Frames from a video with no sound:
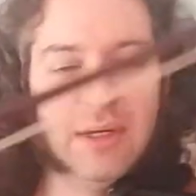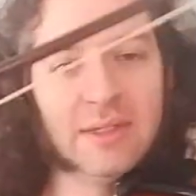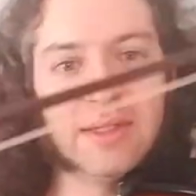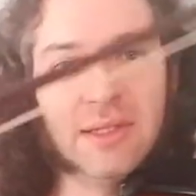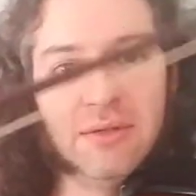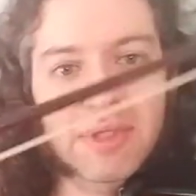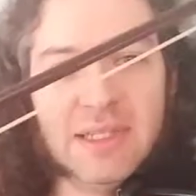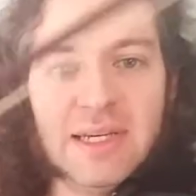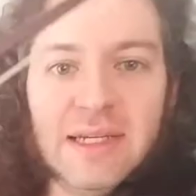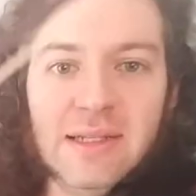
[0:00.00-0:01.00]
It's a little bit
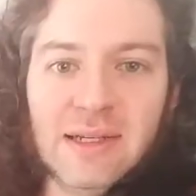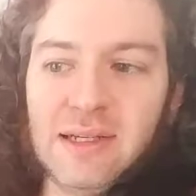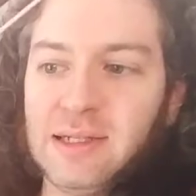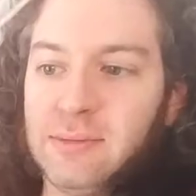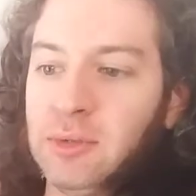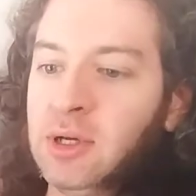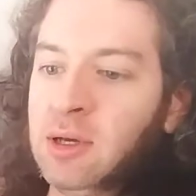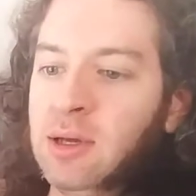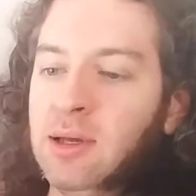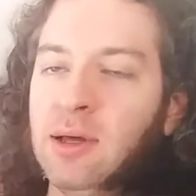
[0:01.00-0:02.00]
tight, um,
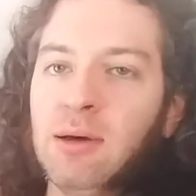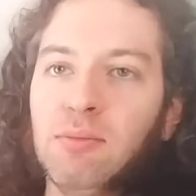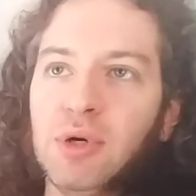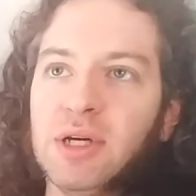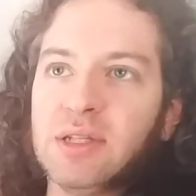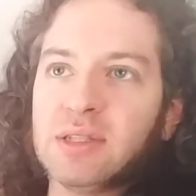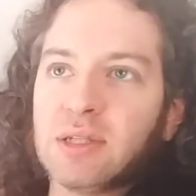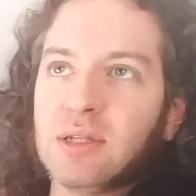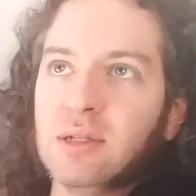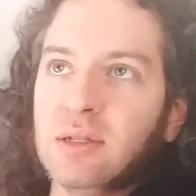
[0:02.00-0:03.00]
but it's
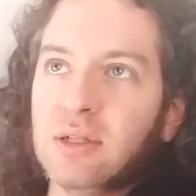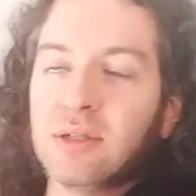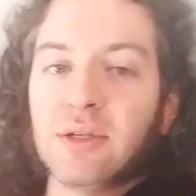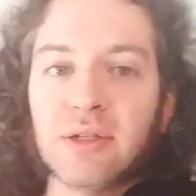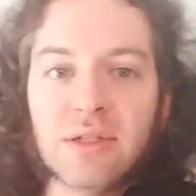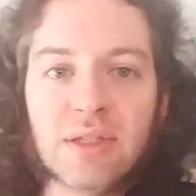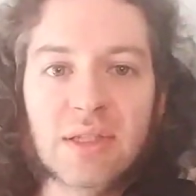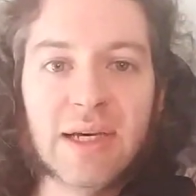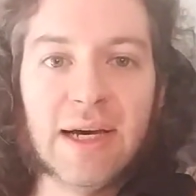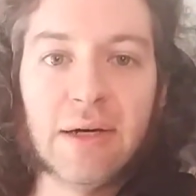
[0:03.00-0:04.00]
gonna you're going to
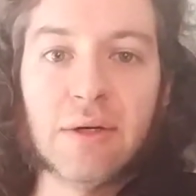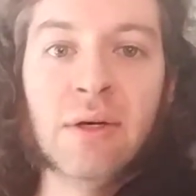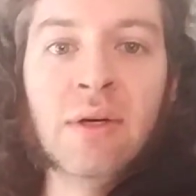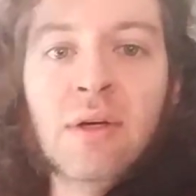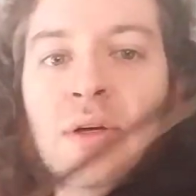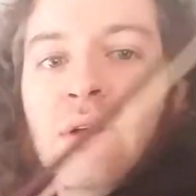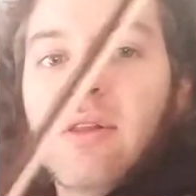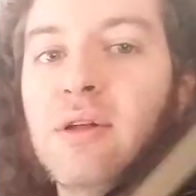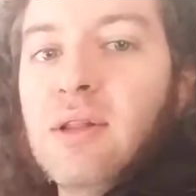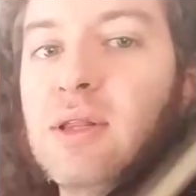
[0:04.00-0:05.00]
see how
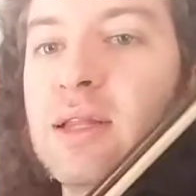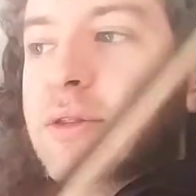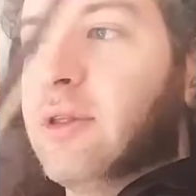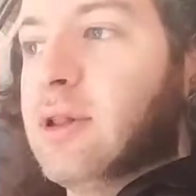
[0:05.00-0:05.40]
the, the